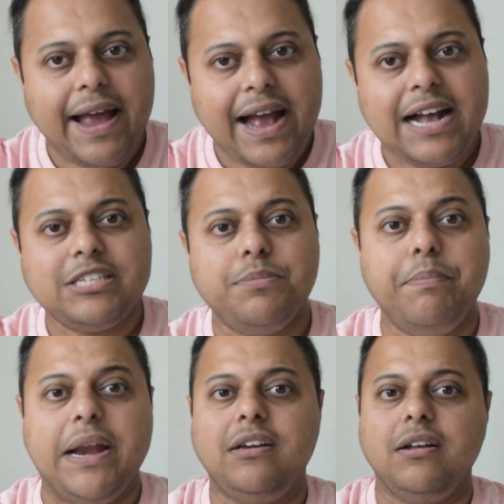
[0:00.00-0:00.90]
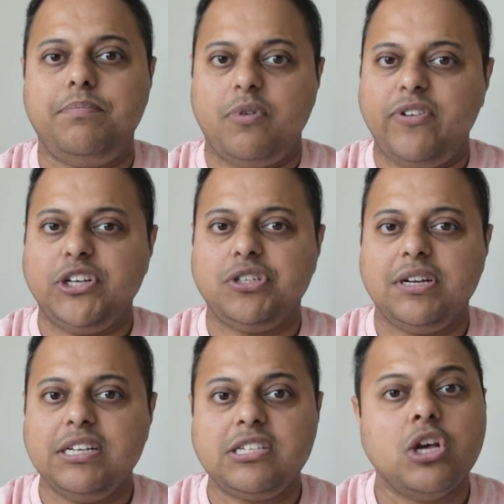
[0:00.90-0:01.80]
As medical
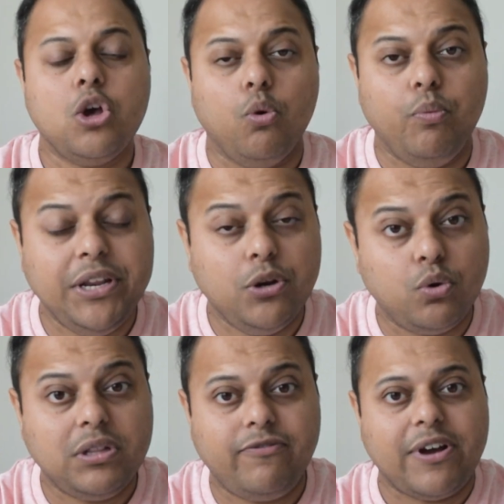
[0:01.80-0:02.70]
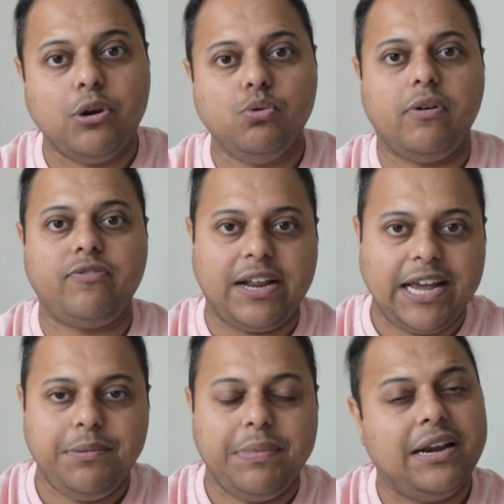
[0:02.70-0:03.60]
professionals, we know the value of
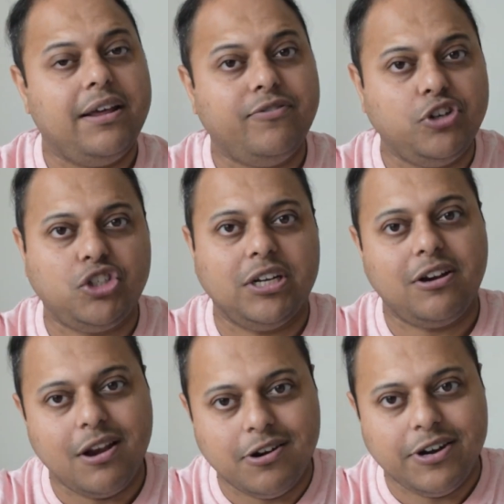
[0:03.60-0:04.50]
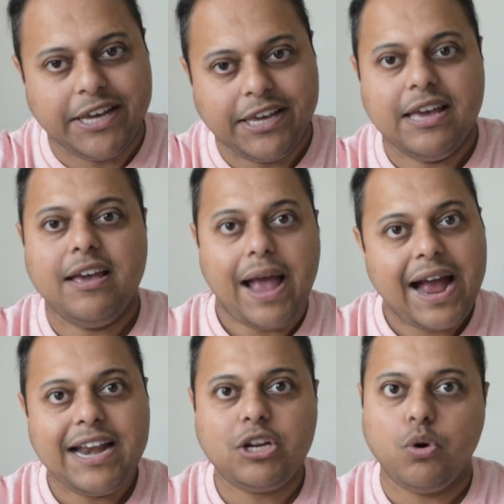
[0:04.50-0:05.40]
time and efficient learning.
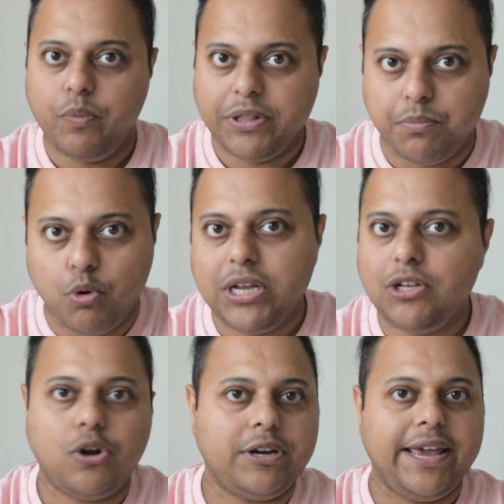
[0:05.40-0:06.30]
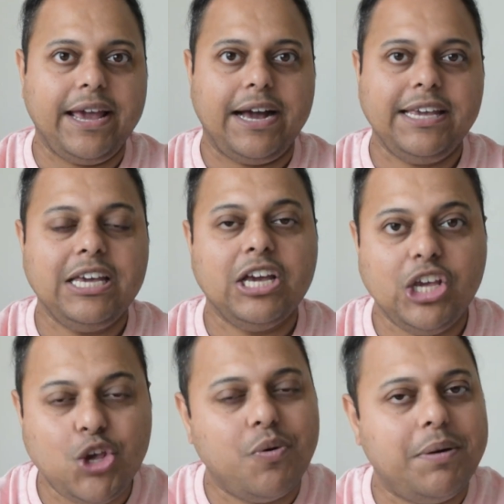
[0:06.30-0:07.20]
And with Monic.ai,
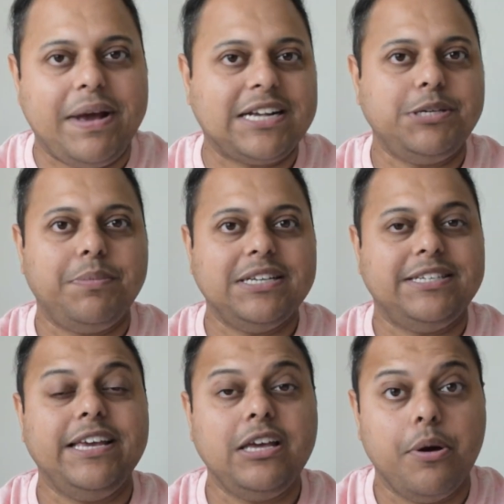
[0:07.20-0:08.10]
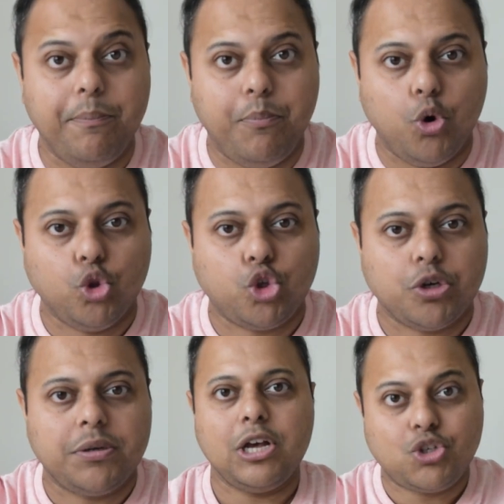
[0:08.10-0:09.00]
you are maximizing both.
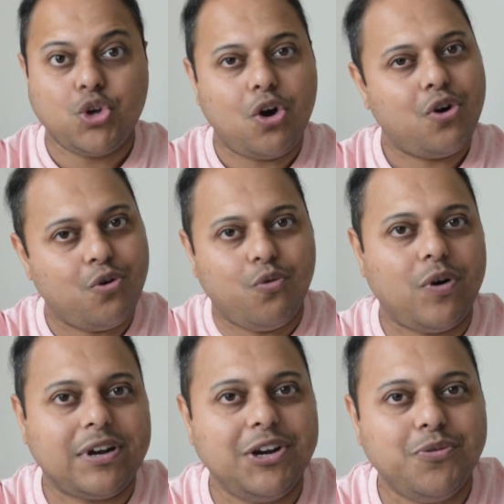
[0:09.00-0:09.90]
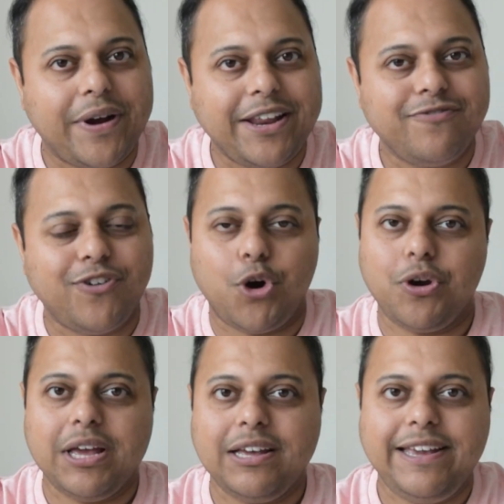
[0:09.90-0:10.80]
So what are you waiting
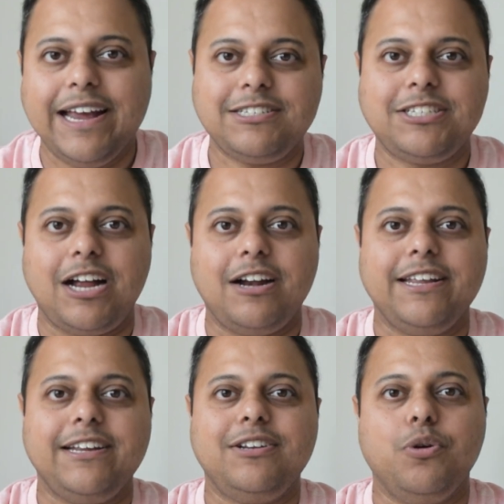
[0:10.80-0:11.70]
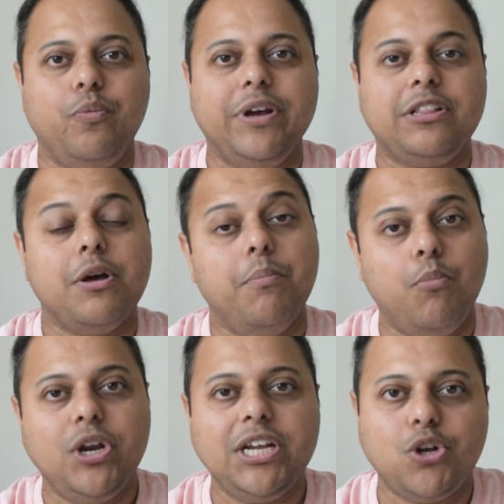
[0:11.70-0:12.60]
for? Get started with
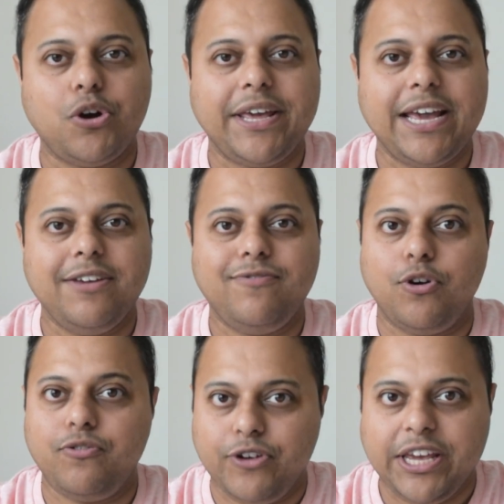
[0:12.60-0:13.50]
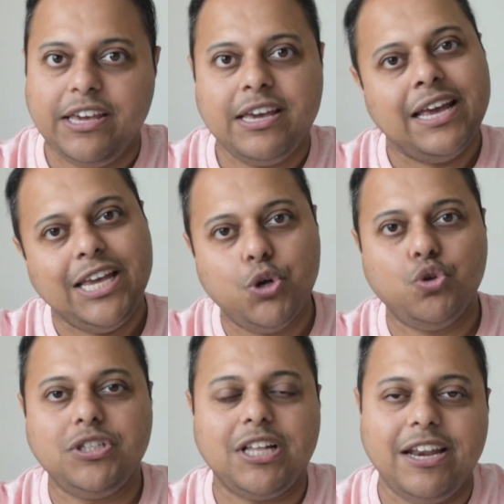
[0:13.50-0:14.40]
Monic.ai for free
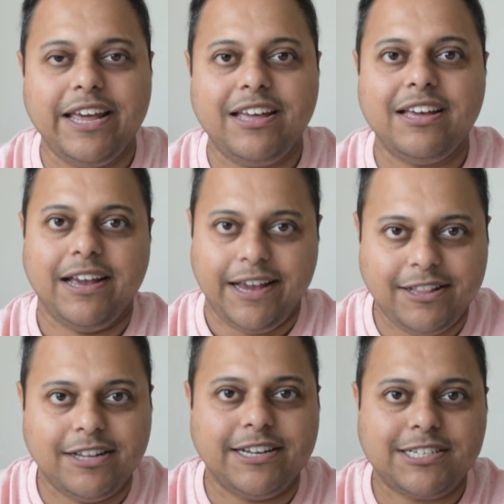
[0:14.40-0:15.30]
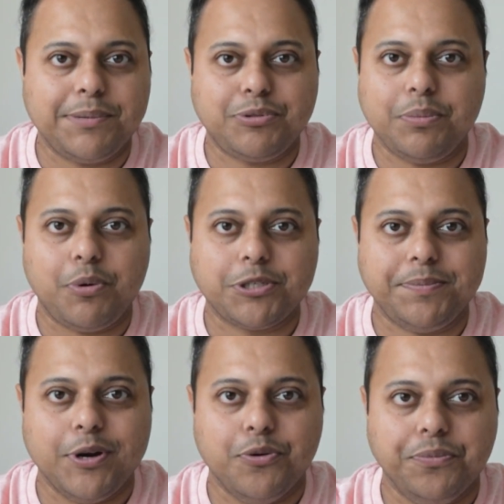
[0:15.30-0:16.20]
using the link in the description box
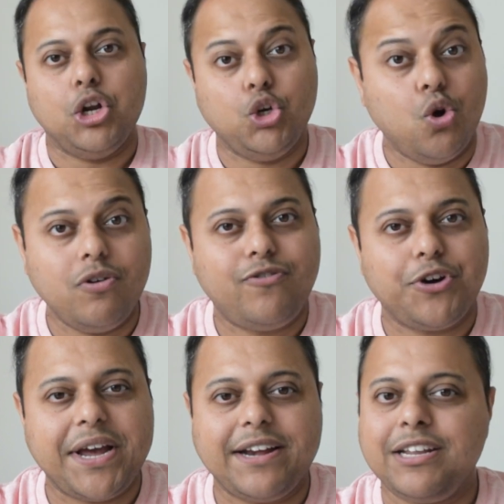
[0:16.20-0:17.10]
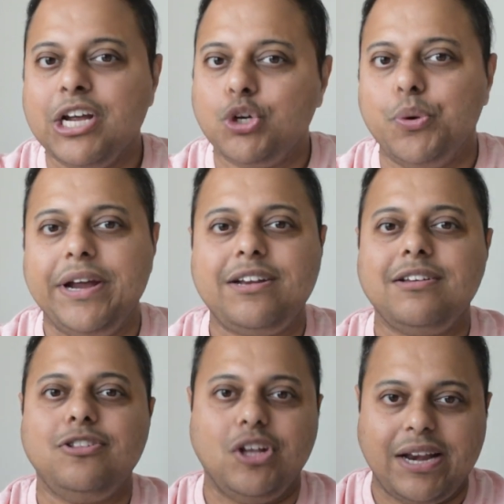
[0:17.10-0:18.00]
below. Don't forget to
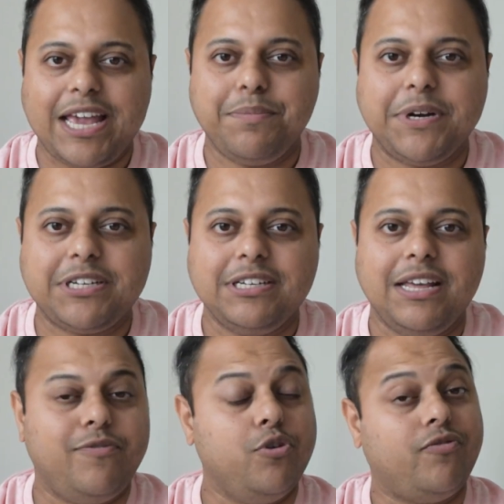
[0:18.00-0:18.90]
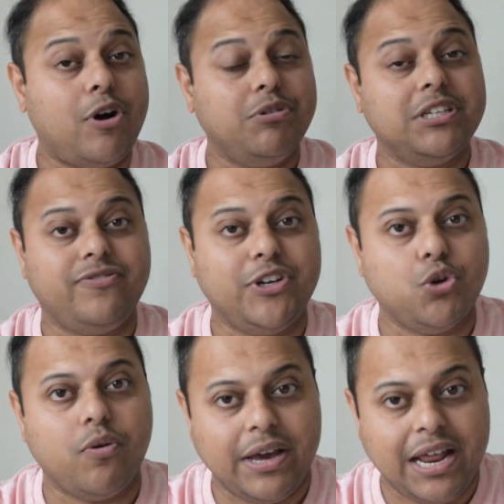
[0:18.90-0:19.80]
hit the like button if you found this
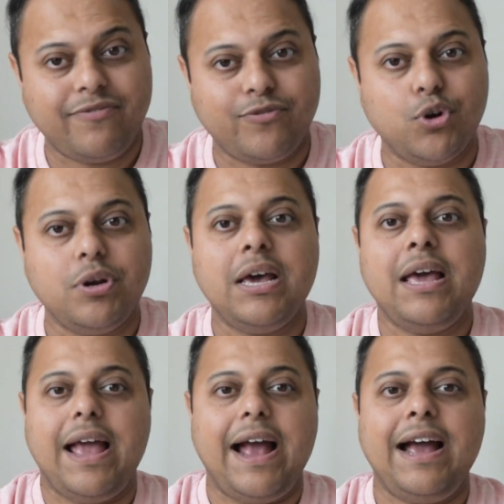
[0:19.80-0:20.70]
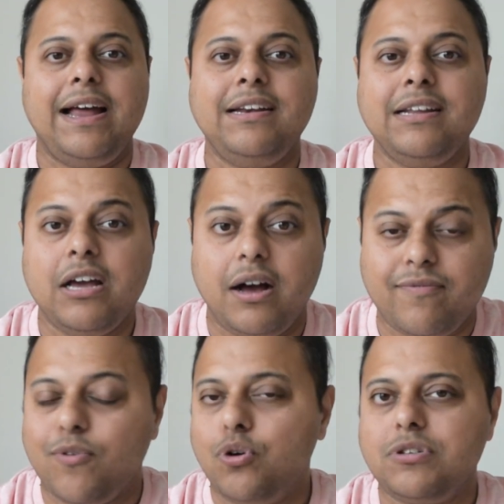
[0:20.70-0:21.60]
video helpful and
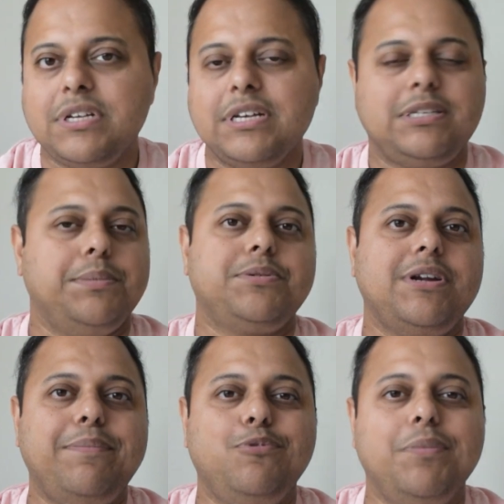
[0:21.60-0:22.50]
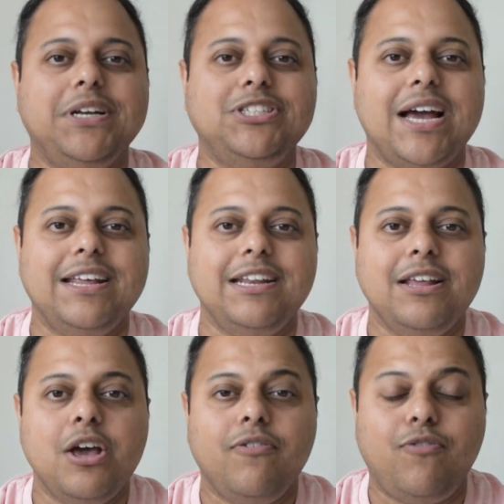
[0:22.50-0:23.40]
of course subscribe to my channel
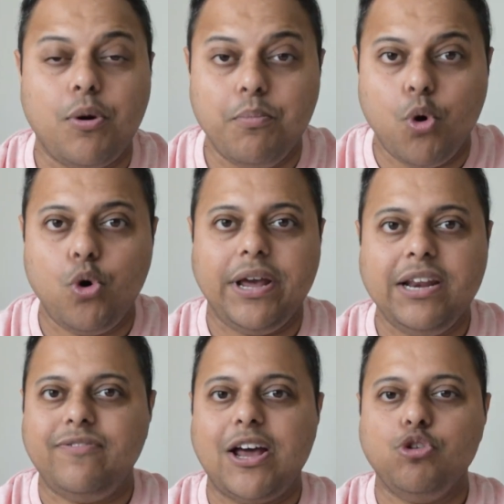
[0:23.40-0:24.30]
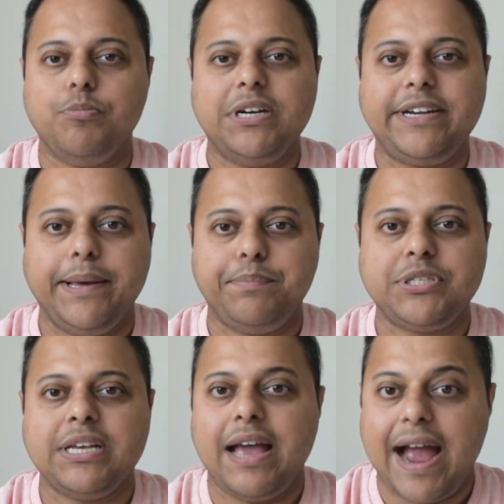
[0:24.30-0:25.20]
for more invaluable
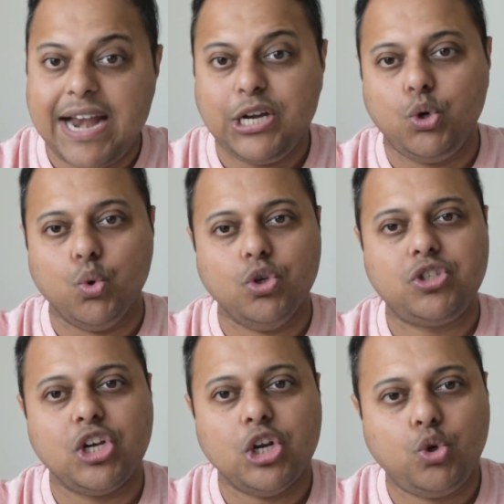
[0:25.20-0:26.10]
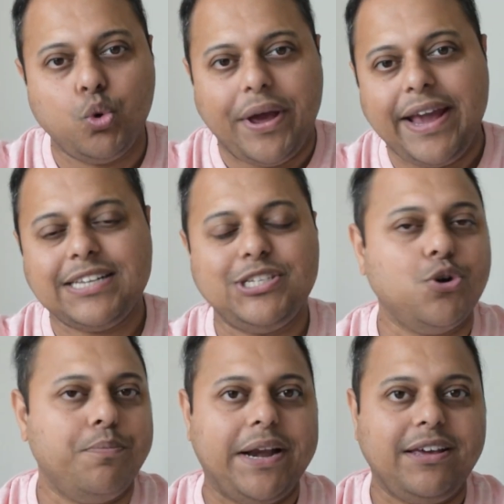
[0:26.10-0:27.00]
tips and tools to ace
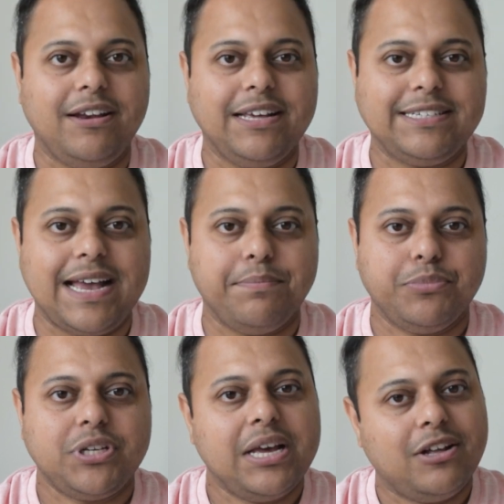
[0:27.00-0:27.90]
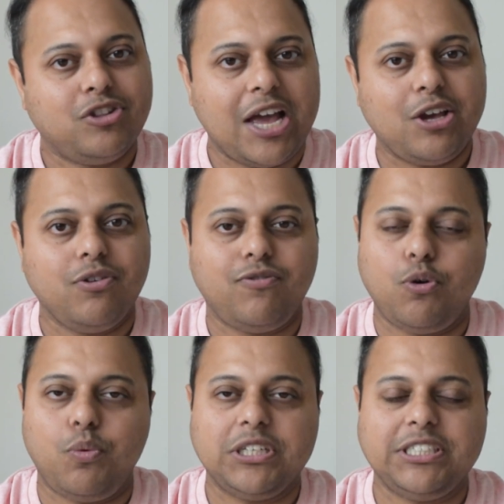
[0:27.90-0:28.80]
your medical exams. Thank you for
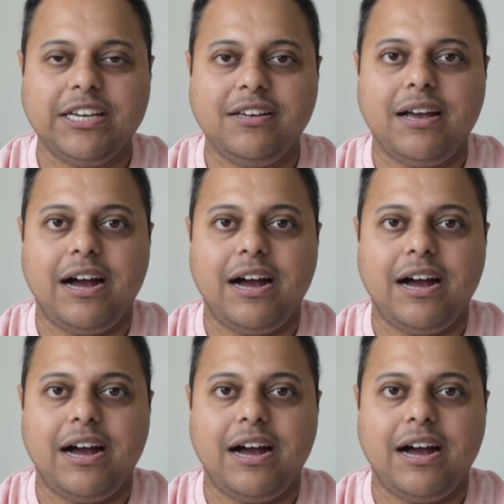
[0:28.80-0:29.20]
watching.